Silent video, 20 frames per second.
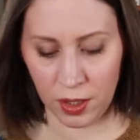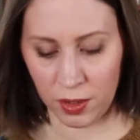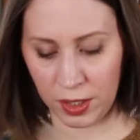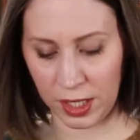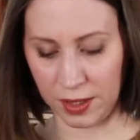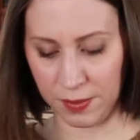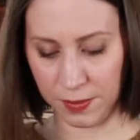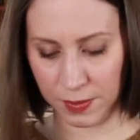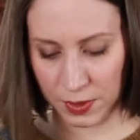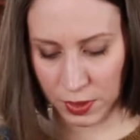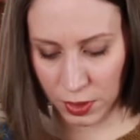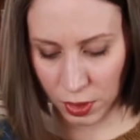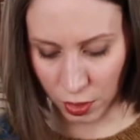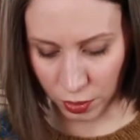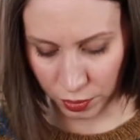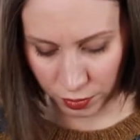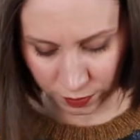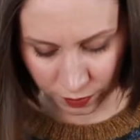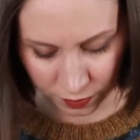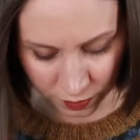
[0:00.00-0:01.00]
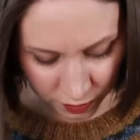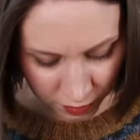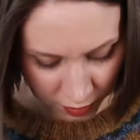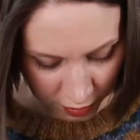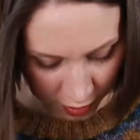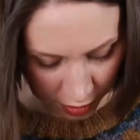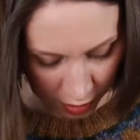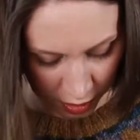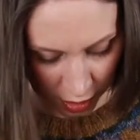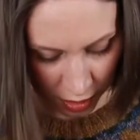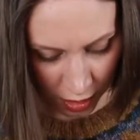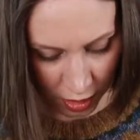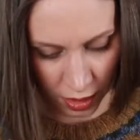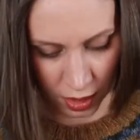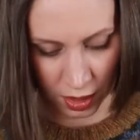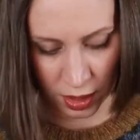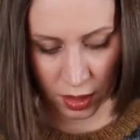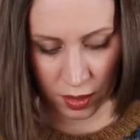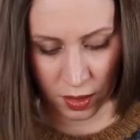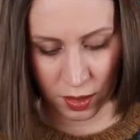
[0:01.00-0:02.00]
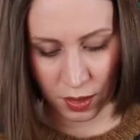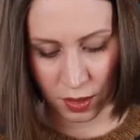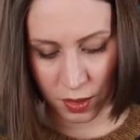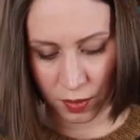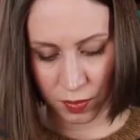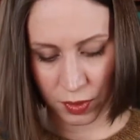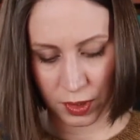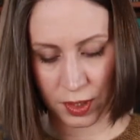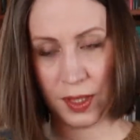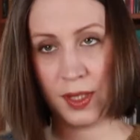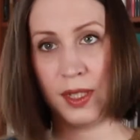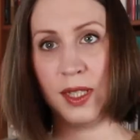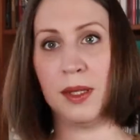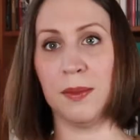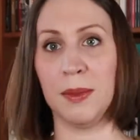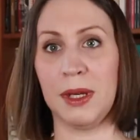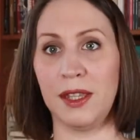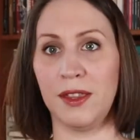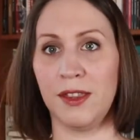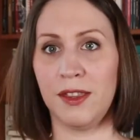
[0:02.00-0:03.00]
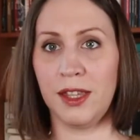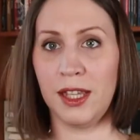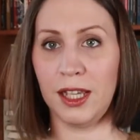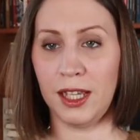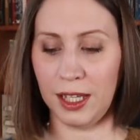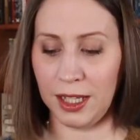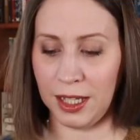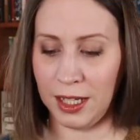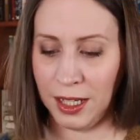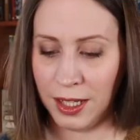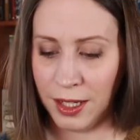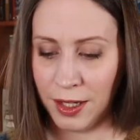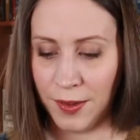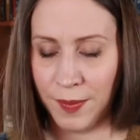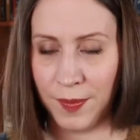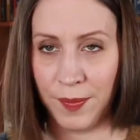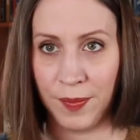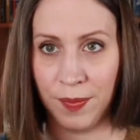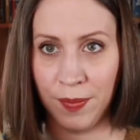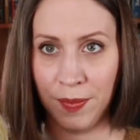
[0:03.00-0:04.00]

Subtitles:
Okay, so, I don't know if you can see my thinking here.